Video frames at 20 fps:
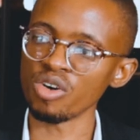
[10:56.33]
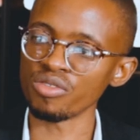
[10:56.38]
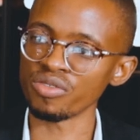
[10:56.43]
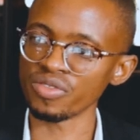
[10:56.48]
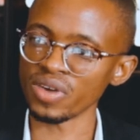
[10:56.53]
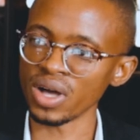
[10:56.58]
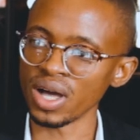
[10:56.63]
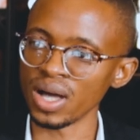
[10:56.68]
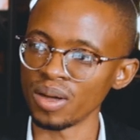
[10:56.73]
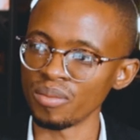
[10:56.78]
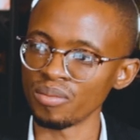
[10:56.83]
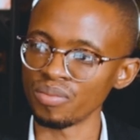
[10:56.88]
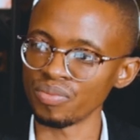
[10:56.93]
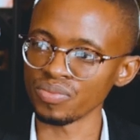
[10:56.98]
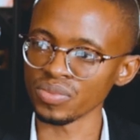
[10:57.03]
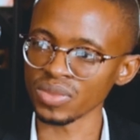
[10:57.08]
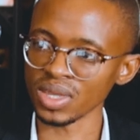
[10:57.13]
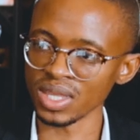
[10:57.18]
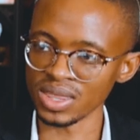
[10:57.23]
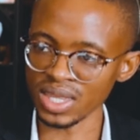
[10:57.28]
of um,
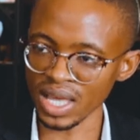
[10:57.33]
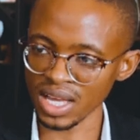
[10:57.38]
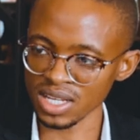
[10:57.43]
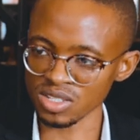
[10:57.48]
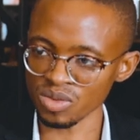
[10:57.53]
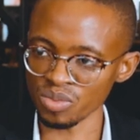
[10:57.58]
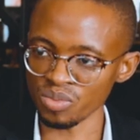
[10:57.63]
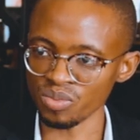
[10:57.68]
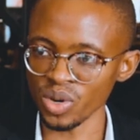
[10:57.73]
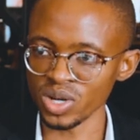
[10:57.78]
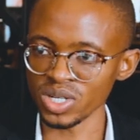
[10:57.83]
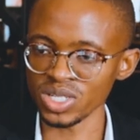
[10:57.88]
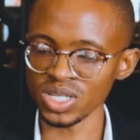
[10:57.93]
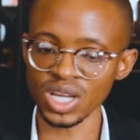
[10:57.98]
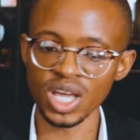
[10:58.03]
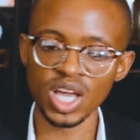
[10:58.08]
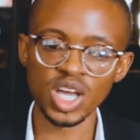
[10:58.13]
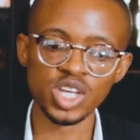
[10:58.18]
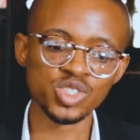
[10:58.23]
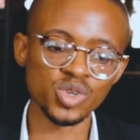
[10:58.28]
that
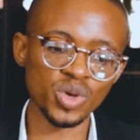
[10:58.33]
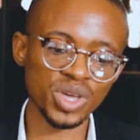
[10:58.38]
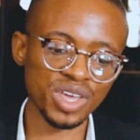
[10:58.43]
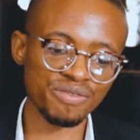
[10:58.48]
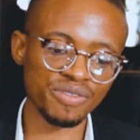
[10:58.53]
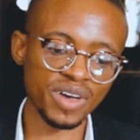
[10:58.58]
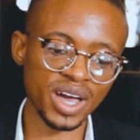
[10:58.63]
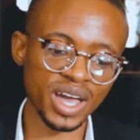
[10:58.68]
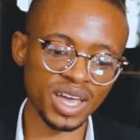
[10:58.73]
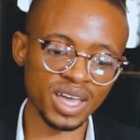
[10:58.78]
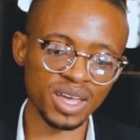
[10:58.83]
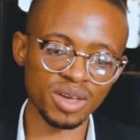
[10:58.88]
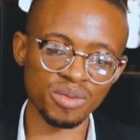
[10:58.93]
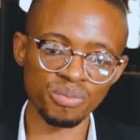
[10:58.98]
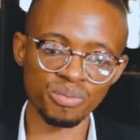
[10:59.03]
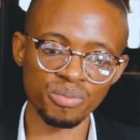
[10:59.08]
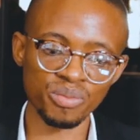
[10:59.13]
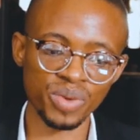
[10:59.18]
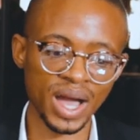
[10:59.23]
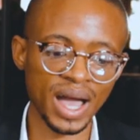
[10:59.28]
body. So if I
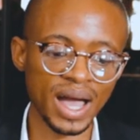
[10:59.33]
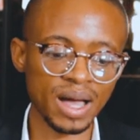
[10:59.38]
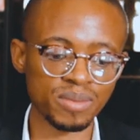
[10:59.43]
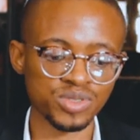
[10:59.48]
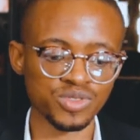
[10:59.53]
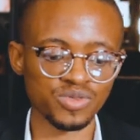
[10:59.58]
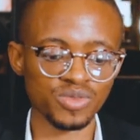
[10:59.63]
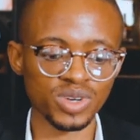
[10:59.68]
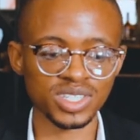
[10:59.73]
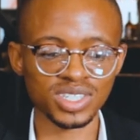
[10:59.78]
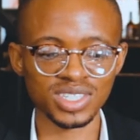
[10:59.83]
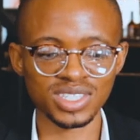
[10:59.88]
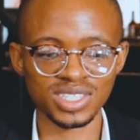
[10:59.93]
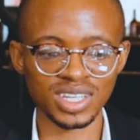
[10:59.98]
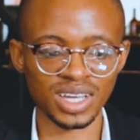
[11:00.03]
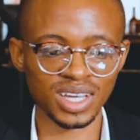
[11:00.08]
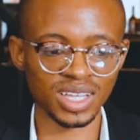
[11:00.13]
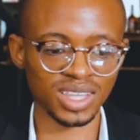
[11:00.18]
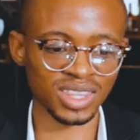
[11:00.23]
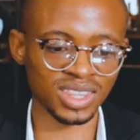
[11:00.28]
perhaps
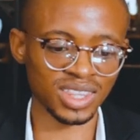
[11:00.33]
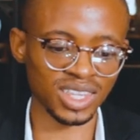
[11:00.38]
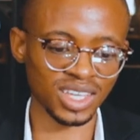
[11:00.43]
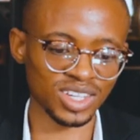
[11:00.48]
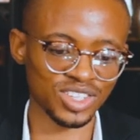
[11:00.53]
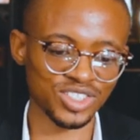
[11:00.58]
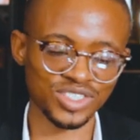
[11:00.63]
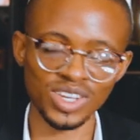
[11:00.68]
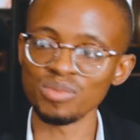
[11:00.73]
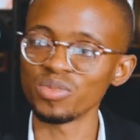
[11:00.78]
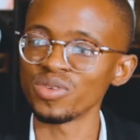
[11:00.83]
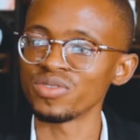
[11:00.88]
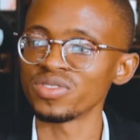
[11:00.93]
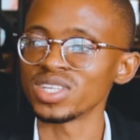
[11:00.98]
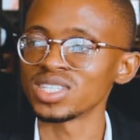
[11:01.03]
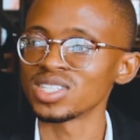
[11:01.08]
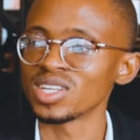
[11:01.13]
register the shape of